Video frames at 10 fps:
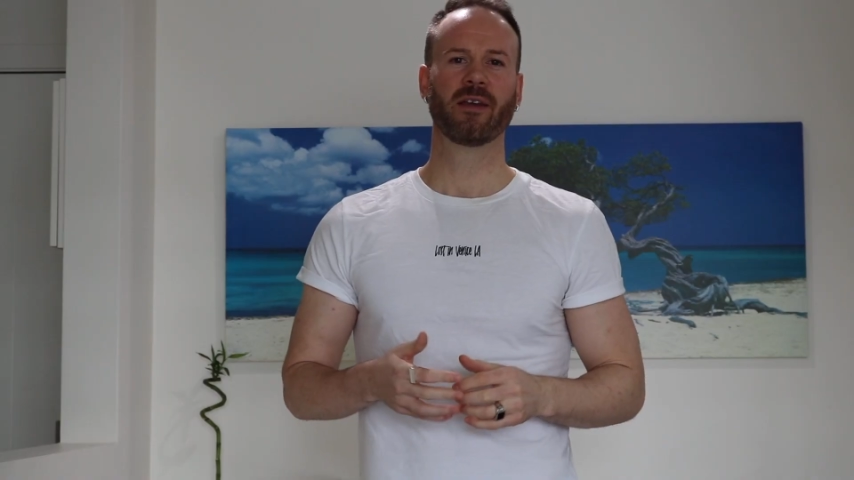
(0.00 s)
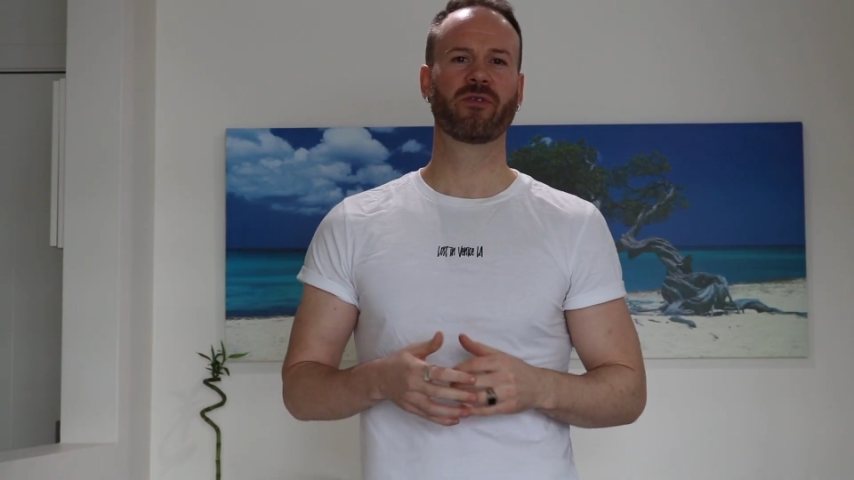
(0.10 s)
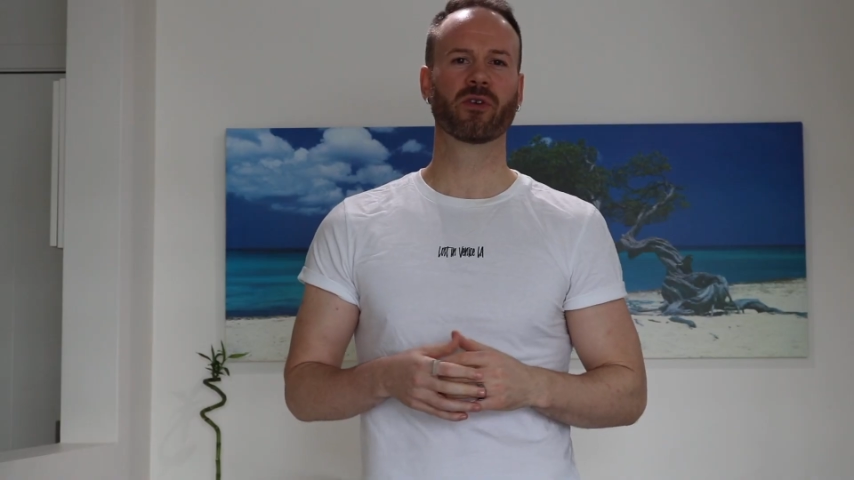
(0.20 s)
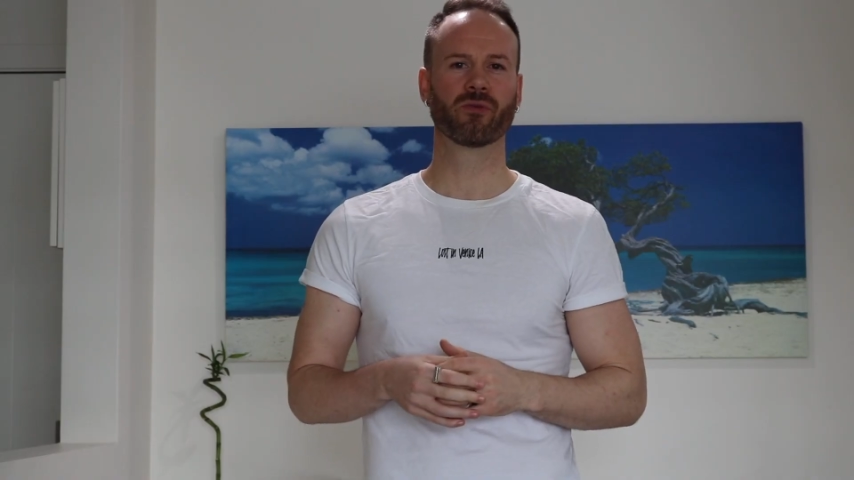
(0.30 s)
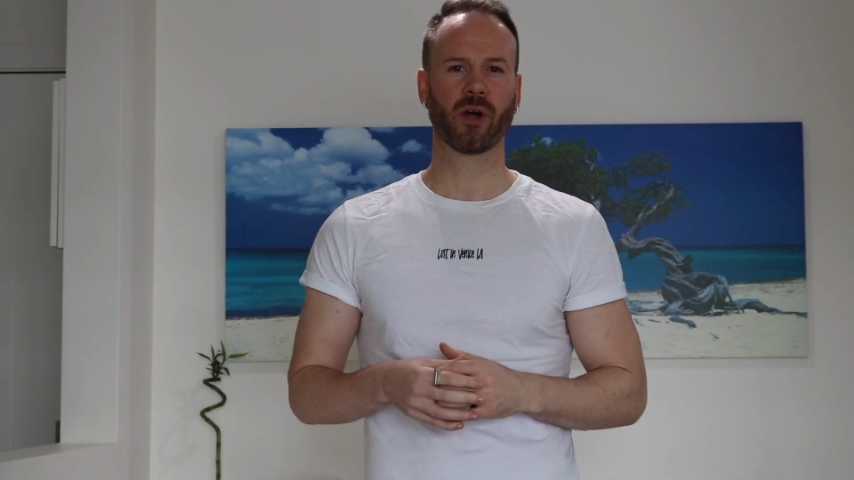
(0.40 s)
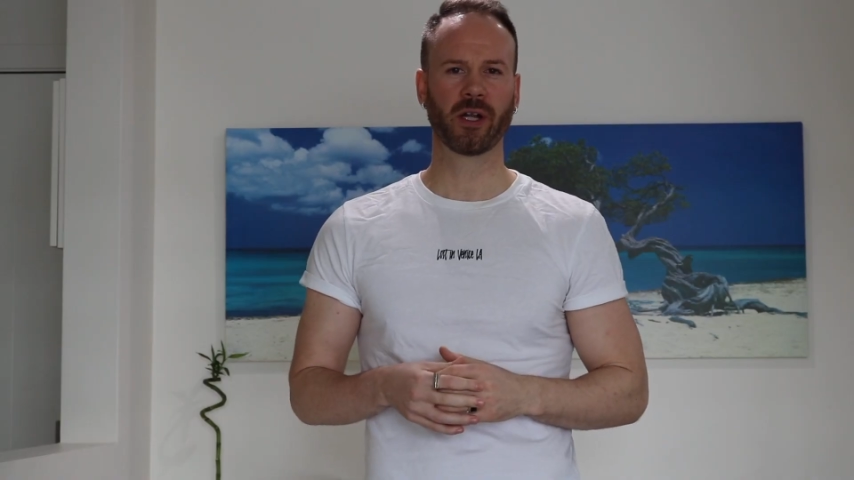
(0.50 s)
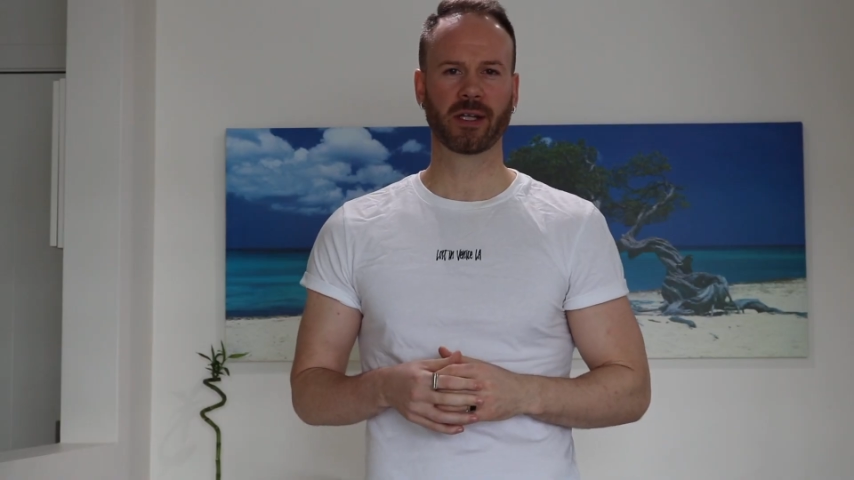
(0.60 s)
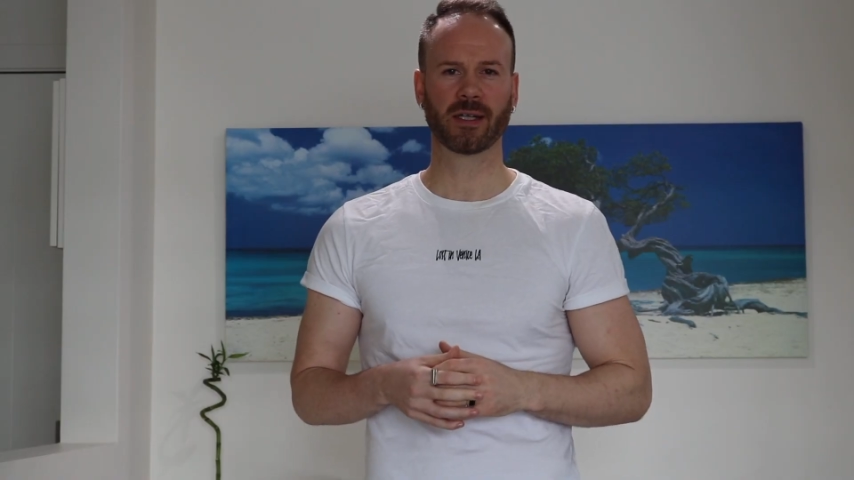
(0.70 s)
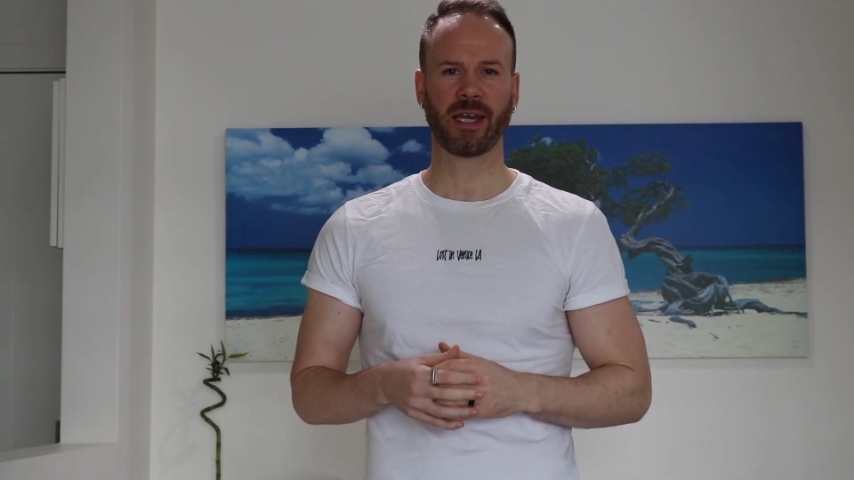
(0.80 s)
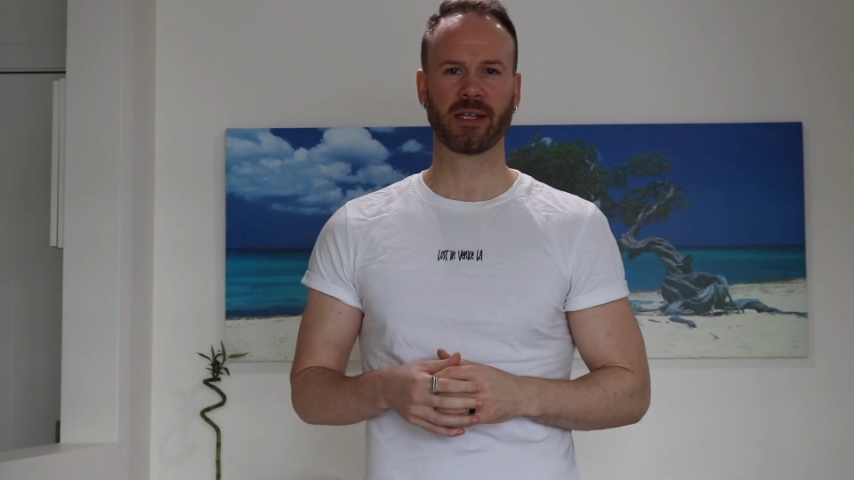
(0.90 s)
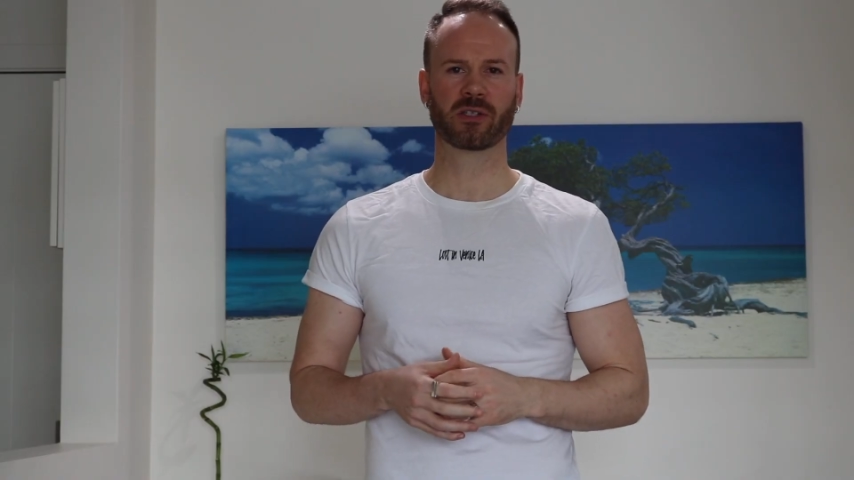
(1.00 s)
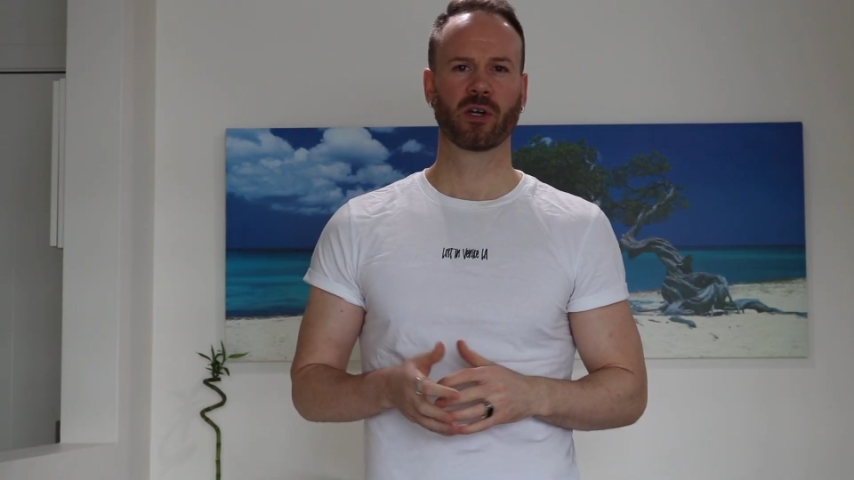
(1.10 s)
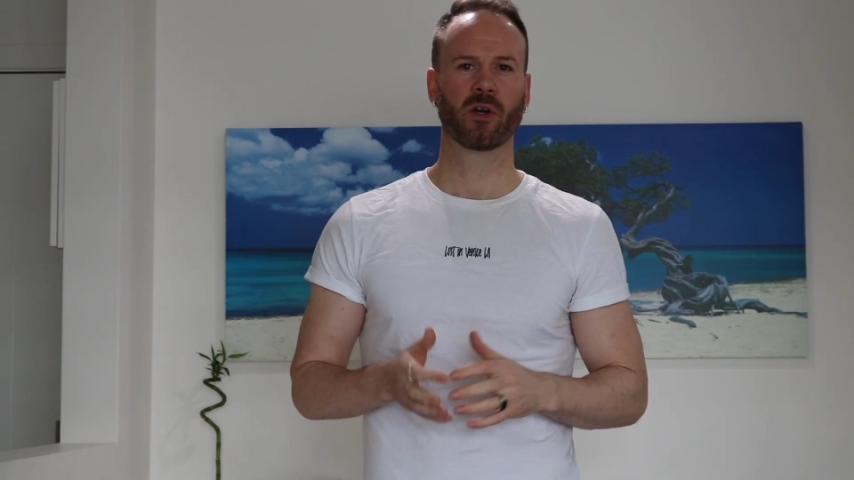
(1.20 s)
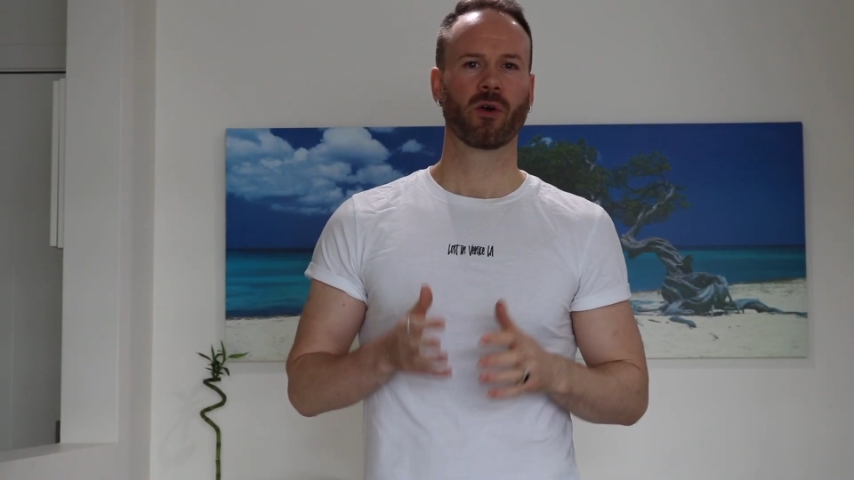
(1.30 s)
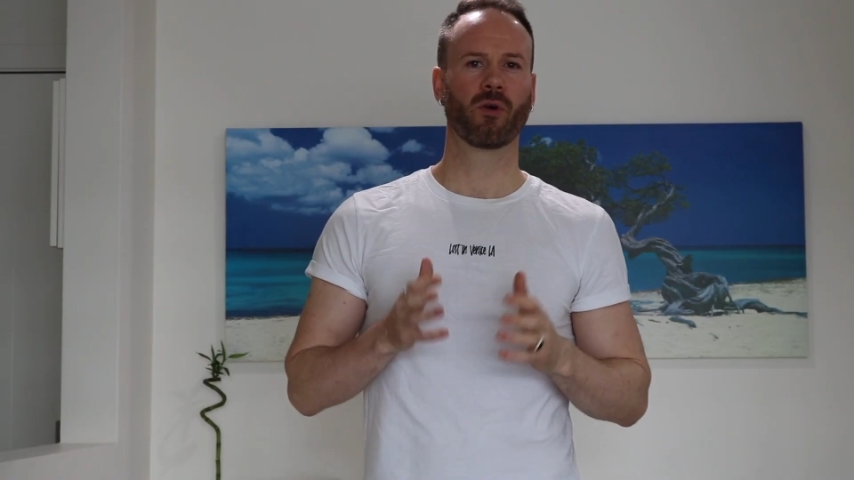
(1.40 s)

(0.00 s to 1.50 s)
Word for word: if you're running late